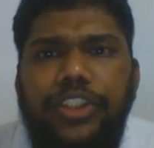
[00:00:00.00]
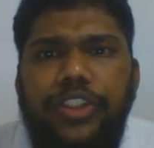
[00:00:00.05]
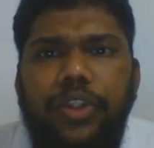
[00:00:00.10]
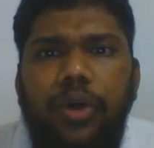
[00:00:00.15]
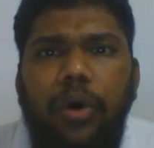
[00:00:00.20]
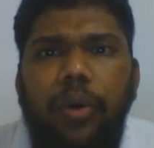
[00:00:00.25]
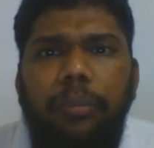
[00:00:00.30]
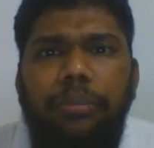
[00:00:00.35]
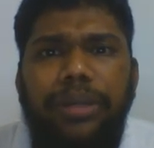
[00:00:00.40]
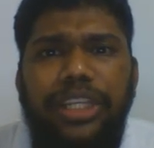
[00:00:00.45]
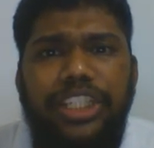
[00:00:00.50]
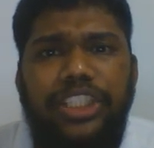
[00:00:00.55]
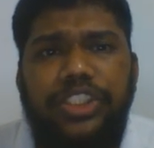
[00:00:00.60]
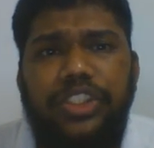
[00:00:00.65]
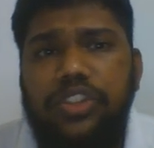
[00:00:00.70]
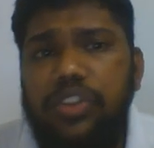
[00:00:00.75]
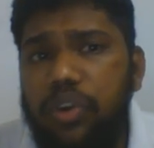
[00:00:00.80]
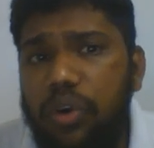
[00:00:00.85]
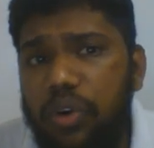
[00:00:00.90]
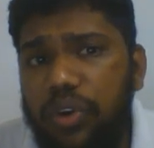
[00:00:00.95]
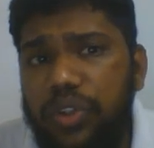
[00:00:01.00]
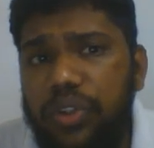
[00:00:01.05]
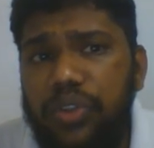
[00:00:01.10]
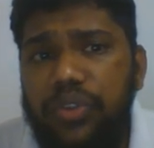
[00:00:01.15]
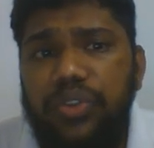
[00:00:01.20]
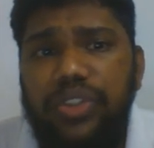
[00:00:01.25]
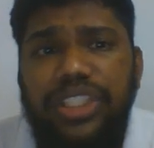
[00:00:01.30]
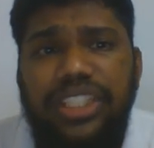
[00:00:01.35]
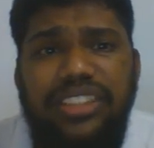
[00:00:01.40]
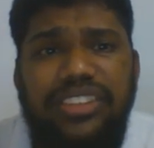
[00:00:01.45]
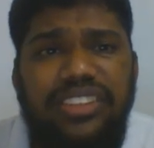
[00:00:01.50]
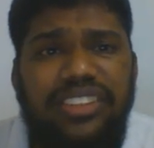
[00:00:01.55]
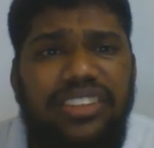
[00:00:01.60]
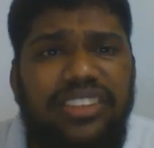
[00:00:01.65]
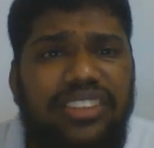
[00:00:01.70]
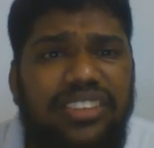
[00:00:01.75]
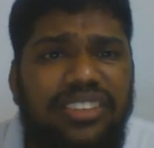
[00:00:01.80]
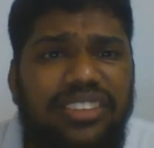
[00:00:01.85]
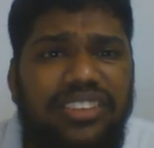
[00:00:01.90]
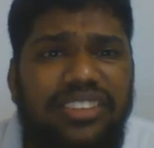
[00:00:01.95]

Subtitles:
So please scroll through this.